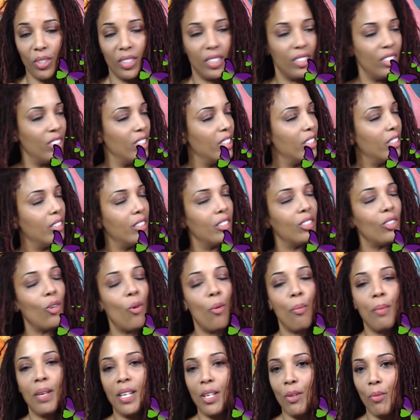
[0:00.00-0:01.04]
There are just so
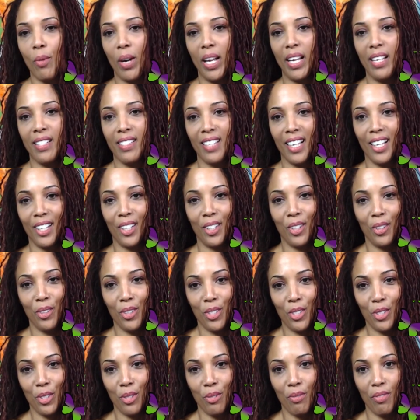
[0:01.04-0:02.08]
many ways. I
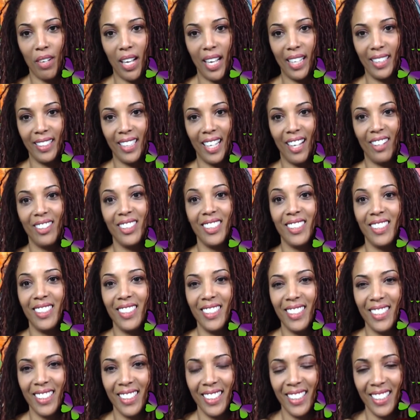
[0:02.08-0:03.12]
encourage you to find out. This
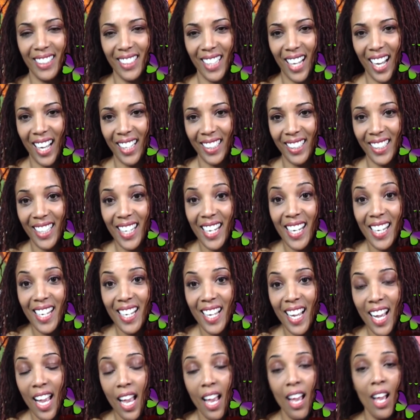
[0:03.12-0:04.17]
is Tunisia Ali
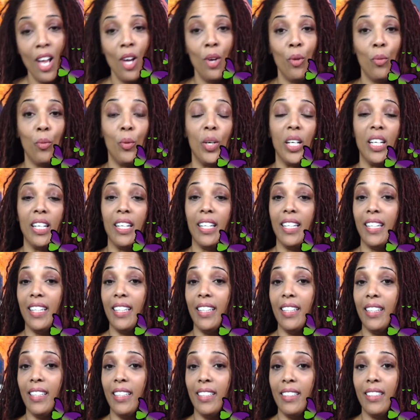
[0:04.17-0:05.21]

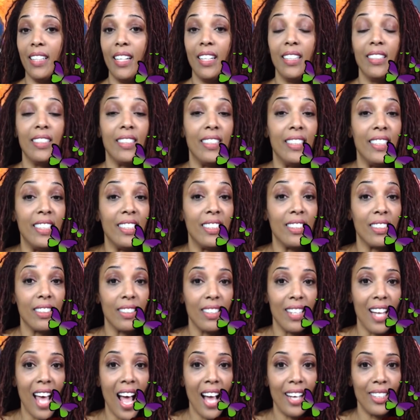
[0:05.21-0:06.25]
with Tunisia's
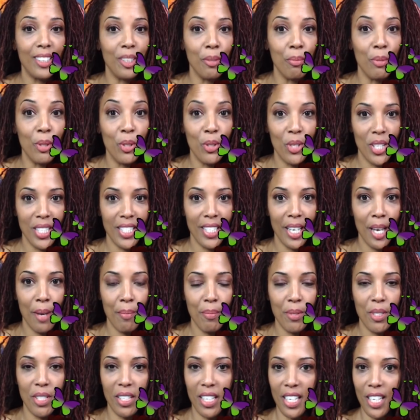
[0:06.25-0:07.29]
Locks and Beauty
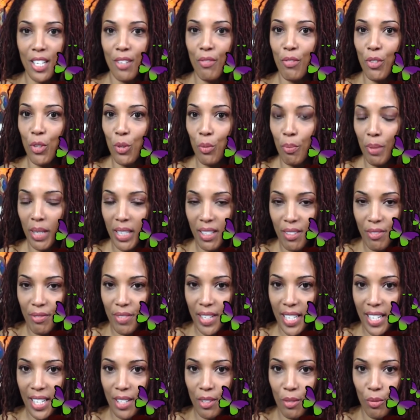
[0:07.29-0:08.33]
Tips. If you
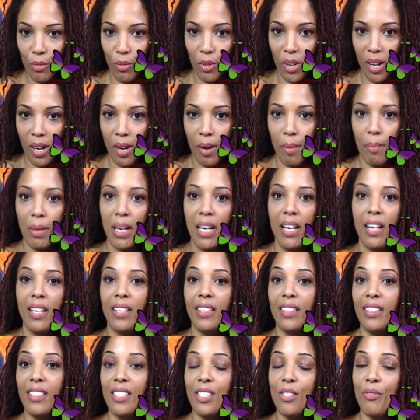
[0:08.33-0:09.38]
benefited from
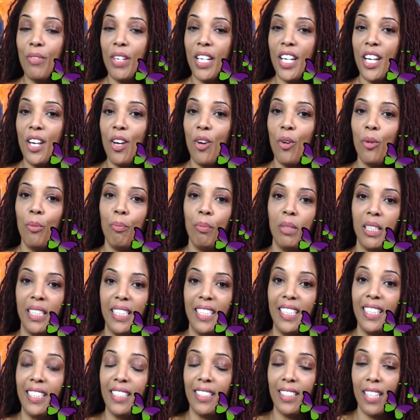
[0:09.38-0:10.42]
this video,
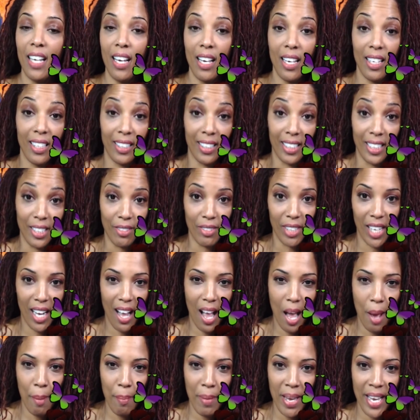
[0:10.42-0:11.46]
please leave a
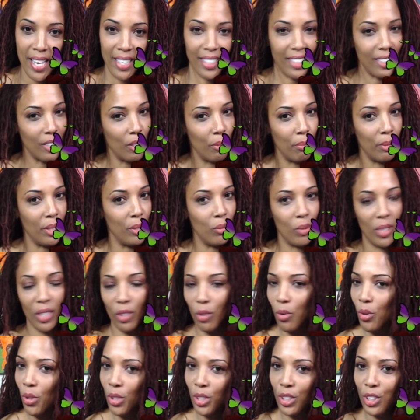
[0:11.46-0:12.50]
comment. Tell me what
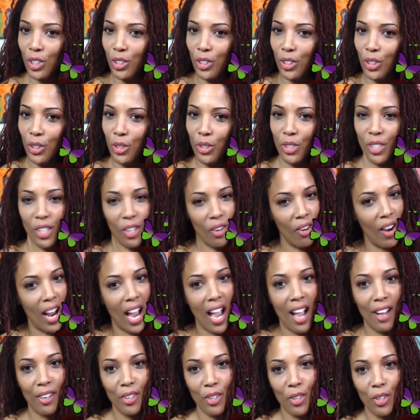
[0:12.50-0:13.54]
oils you're using or
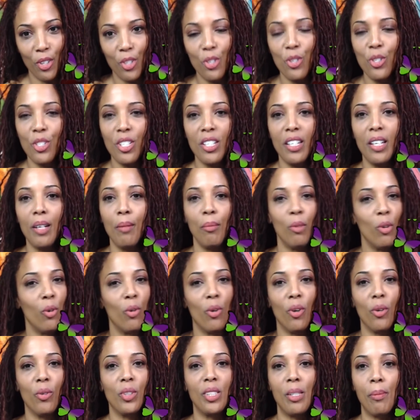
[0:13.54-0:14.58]
how you're using them,
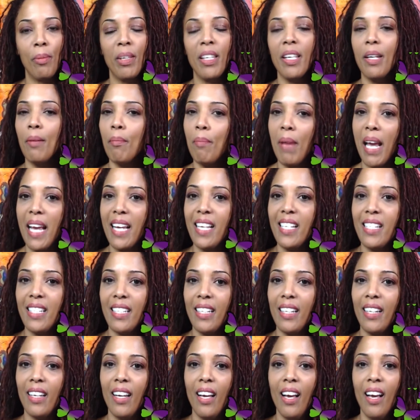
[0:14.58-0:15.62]
or some of the
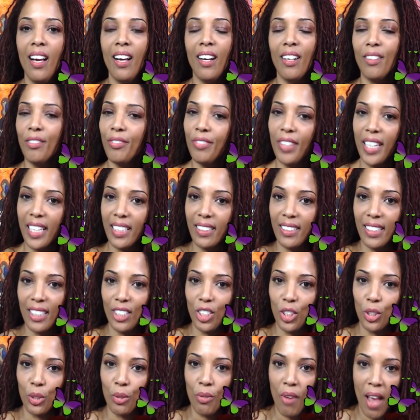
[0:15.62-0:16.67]
amazing effects
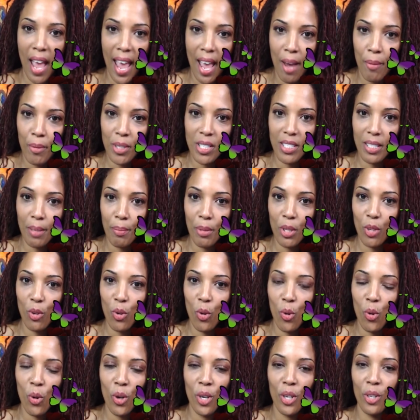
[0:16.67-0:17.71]
that you've had with some of the
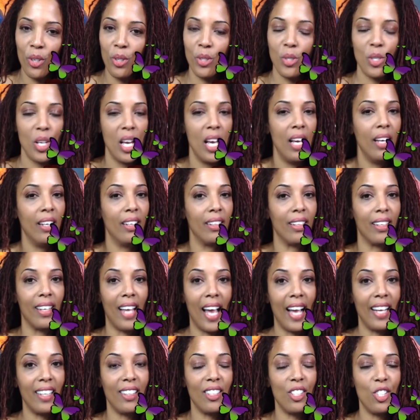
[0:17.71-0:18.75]
oils.
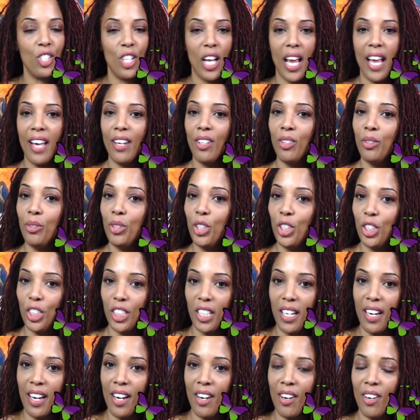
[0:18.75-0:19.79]
Like the channel,
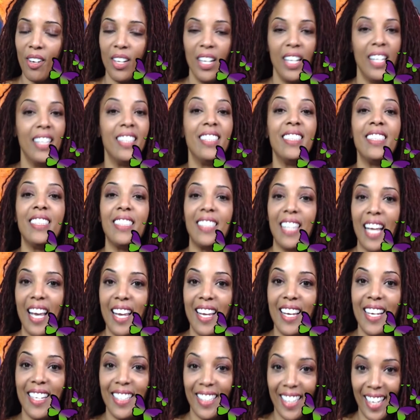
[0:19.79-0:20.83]
share,
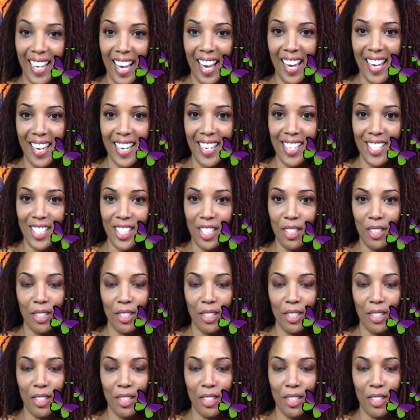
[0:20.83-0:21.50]
stay engaged.